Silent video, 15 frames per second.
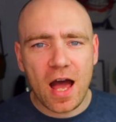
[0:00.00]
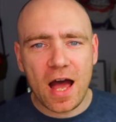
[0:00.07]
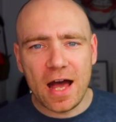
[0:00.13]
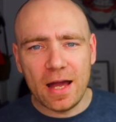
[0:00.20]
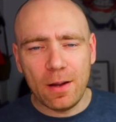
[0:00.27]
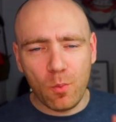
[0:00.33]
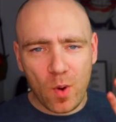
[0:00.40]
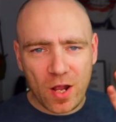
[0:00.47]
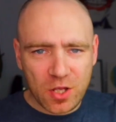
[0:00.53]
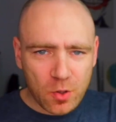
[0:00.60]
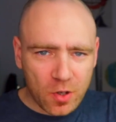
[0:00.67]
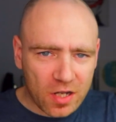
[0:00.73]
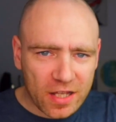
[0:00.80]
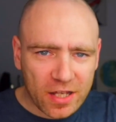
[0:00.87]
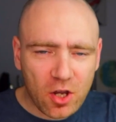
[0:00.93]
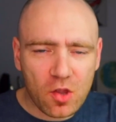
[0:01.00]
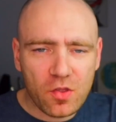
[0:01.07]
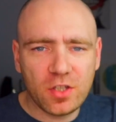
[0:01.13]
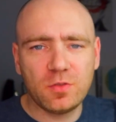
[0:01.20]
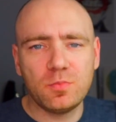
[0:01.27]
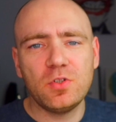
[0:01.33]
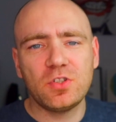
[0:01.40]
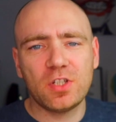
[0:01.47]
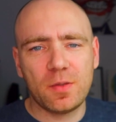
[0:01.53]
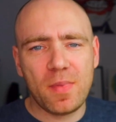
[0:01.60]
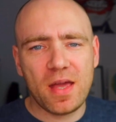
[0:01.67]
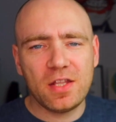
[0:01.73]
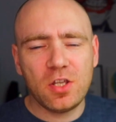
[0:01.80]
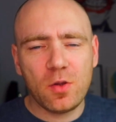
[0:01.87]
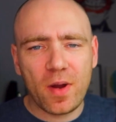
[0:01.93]
And when you click on this music
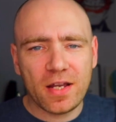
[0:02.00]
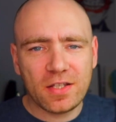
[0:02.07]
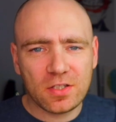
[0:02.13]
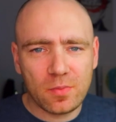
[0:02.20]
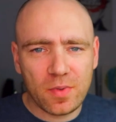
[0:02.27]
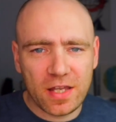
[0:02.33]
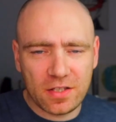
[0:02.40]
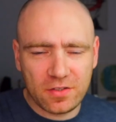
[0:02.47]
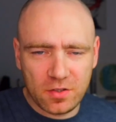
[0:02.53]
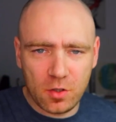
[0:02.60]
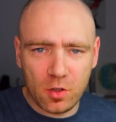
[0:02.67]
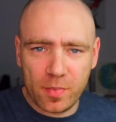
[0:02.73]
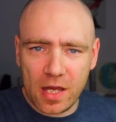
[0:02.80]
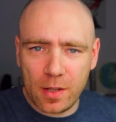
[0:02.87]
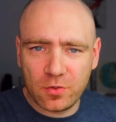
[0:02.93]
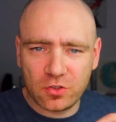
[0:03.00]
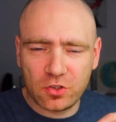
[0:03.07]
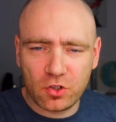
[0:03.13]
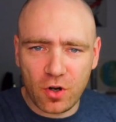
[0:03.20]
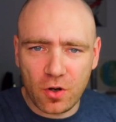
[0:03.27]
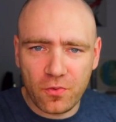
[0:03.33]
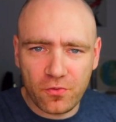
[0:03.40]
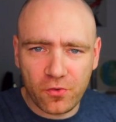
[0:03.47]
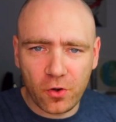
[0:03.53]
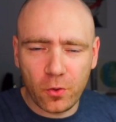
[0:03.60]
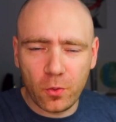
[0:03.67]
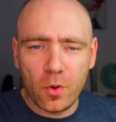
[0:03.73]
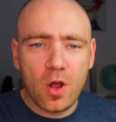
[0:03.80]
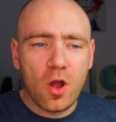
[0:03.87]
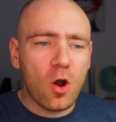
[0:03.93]
menu item, you'll be able to scroll
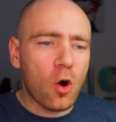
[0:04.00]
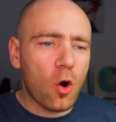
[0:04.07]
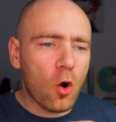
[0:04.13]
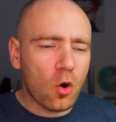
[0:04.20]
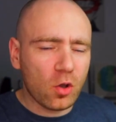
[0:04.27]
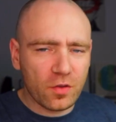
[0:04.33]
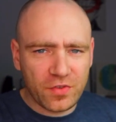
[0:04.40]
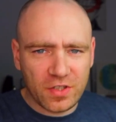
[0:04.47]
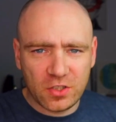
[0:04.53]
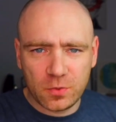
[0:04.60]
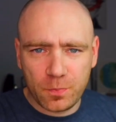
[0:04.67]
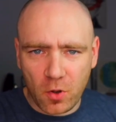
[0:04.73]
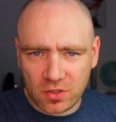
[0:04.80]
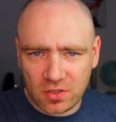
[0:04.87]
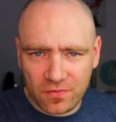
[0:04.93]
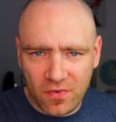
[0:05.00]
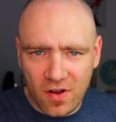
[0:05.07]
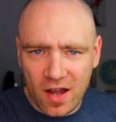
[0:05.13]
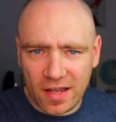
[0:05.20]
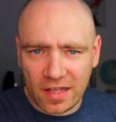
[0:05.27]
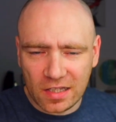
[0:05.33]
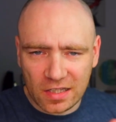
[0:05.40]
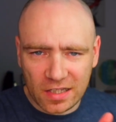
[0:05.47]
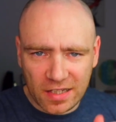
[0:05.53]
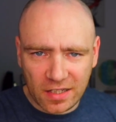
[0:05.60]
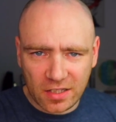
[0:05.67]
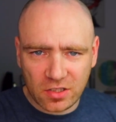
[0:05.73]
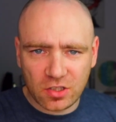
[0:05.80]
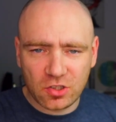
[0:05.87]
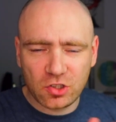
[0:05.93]
through all of these Spotify
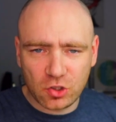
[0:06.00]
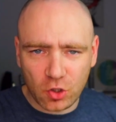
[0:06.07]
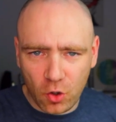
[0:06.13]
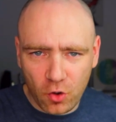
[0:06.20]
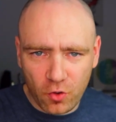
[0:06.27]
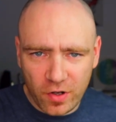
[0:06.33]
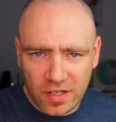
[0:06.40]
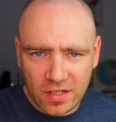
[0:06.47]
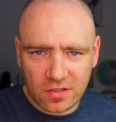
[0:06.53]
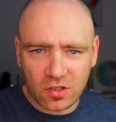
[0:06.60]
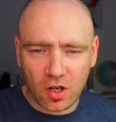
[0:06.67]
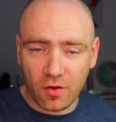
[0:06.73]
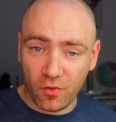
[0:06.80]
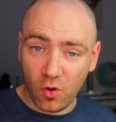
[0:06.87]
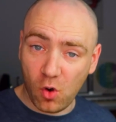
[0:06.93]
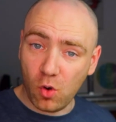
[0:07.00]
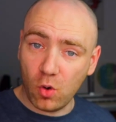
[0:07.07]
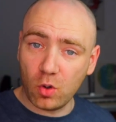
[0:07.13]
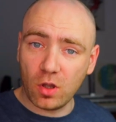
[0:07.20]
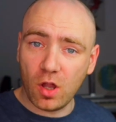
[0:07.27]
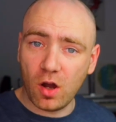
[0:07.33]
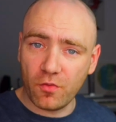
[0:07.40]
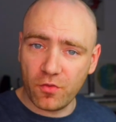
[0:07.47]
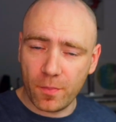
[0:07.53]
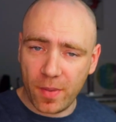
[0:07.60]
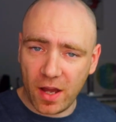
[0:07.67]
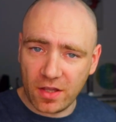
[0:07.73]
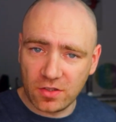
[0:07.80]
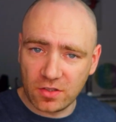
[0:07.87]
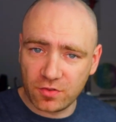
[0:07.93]
linked stories of all of the
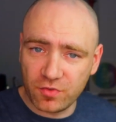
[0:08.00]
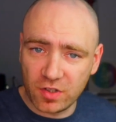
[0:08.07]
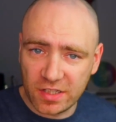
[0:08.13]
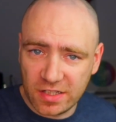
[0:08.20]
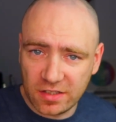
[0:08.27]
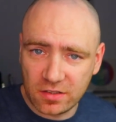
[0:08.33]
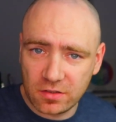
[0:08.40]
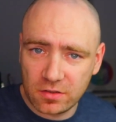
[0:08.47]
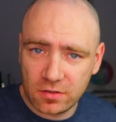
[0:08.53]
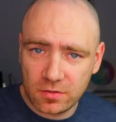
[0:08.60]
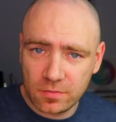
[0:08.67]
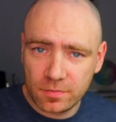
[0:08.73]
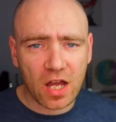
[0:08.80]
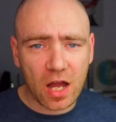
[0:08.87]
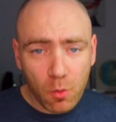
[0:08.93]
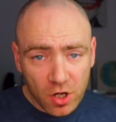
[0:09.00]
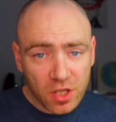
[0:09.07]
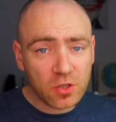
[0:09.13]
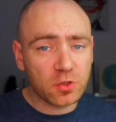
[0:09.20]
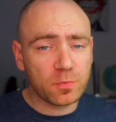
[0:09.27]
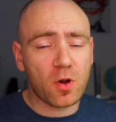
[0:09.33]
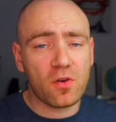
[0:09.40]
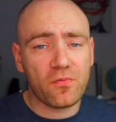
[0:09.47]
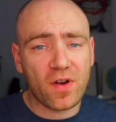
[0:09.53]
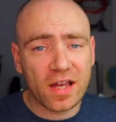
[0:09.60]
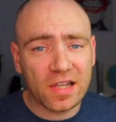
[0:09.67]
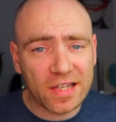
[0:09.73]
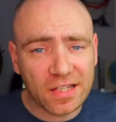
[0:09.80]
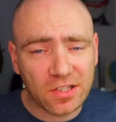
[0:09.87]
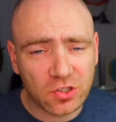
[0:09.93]
band's releases. I want to use
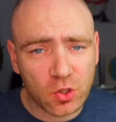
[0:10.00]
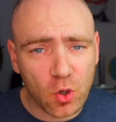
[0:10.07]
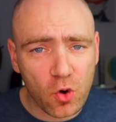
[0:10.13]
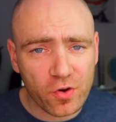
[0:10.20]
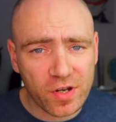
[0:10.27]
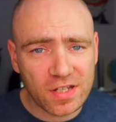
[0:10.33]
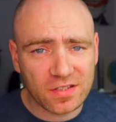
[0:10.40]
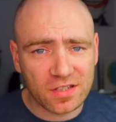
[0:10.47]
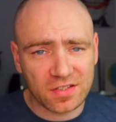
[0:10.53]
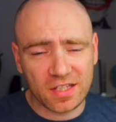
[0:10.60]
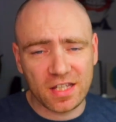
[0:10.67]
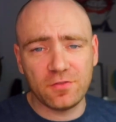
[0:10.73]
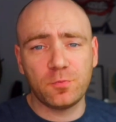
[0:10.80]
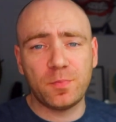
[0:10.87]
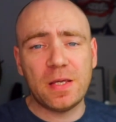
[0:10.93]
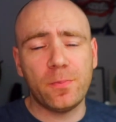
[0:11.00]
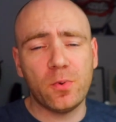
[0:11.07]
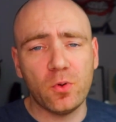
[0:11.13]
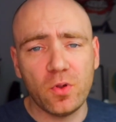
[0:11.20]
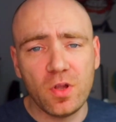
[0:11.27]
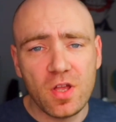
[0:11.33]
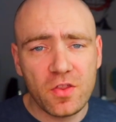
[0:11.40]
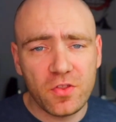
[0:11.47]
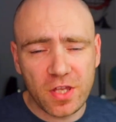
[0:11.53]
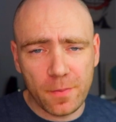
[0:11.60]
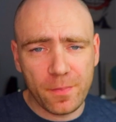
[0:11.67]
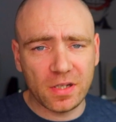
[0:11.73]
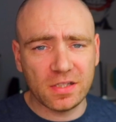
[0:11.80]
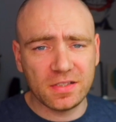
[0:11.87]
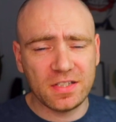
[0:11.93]
Spotify linked stories as it gives people the
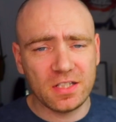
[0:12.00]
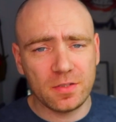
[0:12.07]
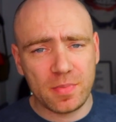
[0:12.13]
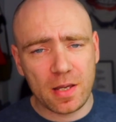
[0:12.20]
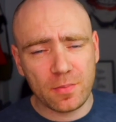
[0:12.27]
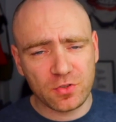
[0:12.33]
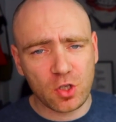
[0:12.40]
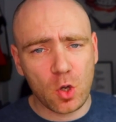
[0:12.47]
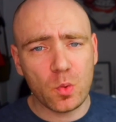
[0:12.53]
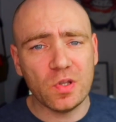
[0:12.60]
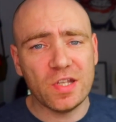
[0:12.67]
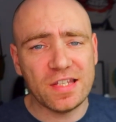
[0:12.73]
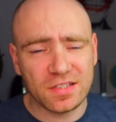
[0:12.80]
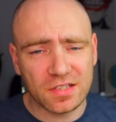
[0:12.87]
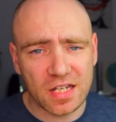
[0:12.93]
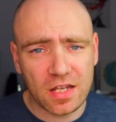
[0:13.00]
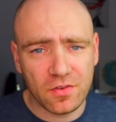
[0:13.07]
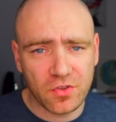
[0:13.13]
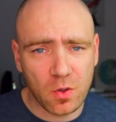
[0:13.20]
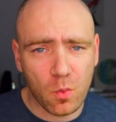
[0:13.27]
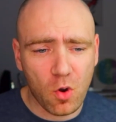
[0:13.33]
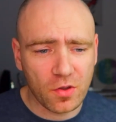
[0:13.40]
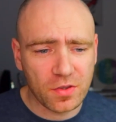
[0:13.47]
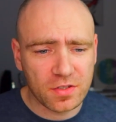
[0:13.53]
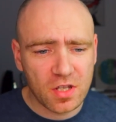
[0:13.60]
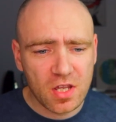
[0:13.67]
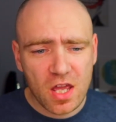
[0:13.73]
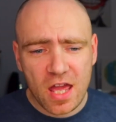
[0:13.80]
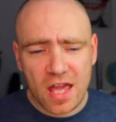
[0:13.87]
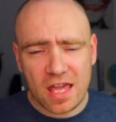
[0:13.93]
ability to be able to go and listen if they want.
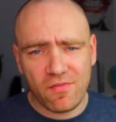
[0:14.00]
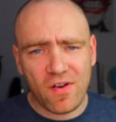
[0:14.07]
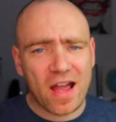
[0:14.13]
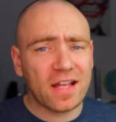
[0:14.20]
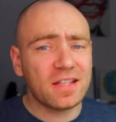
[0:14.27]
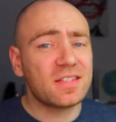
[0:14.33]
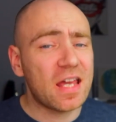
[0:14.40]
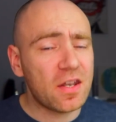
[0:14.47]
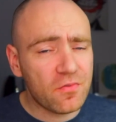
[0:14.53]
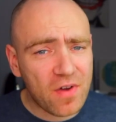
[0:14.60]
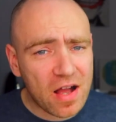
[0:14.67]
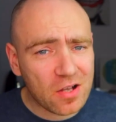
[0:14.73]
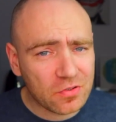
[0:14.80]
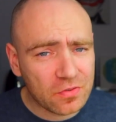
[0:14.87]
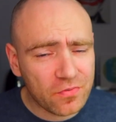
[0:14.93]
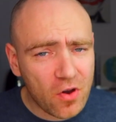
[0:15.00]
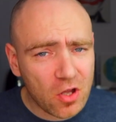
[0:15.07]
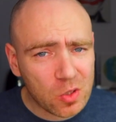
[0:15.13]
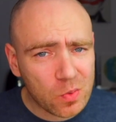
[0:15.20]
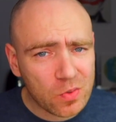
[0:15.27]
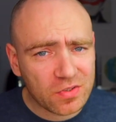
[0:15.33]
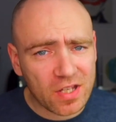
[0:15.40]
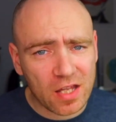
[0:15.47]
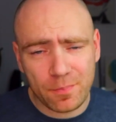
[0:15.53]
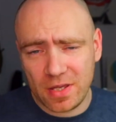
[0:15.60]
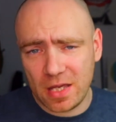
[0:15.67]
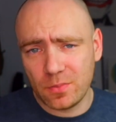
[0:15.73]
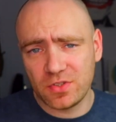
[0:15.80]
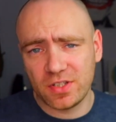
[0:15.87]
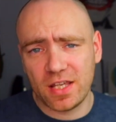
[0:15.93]
If I had 10,000 followers, I'd
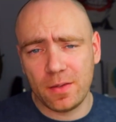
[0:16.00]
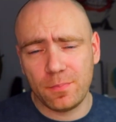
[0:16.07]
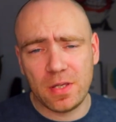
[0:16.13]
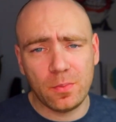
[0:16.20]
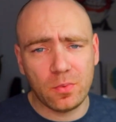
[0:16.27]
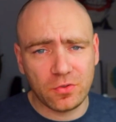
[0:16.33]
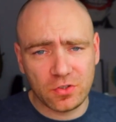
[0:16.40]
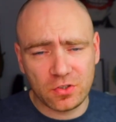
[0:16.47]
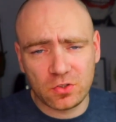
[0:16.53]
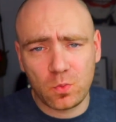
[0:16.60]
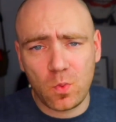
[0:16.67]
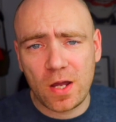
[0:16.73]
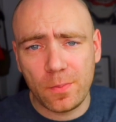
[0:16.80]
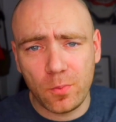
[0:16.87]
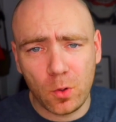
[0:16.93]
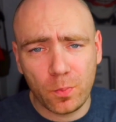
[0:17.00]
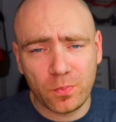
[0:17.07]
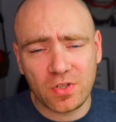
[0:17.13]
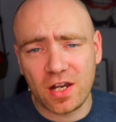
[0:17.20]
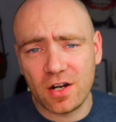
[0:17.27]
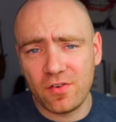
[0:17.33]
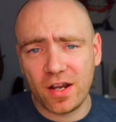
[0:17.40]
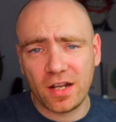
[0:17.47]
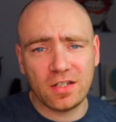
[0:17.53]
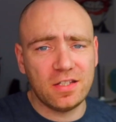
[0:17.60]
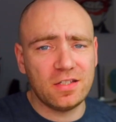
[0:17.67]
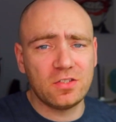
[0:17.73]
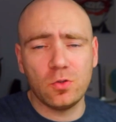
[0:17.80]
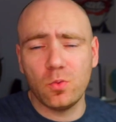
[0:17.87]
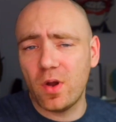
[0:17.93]
be able to get people to swipe up
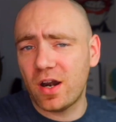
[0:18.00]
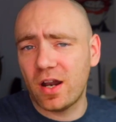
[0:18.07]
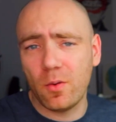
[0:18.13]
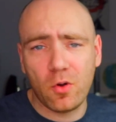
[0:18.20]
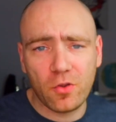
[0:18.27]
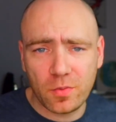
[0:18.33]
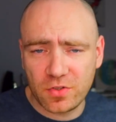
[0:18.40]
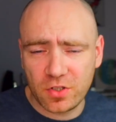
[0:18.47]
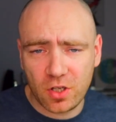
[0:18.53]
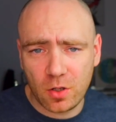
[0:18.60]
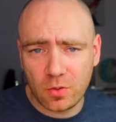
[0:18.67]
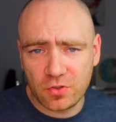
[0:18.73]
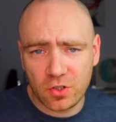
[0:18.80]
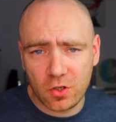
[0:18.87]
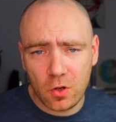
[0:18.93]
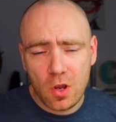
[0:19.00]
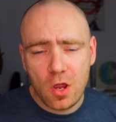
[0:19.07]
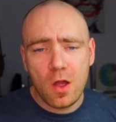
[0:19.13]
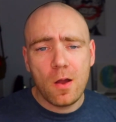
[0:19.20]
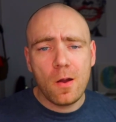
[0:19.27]
directly to where I want them to go to.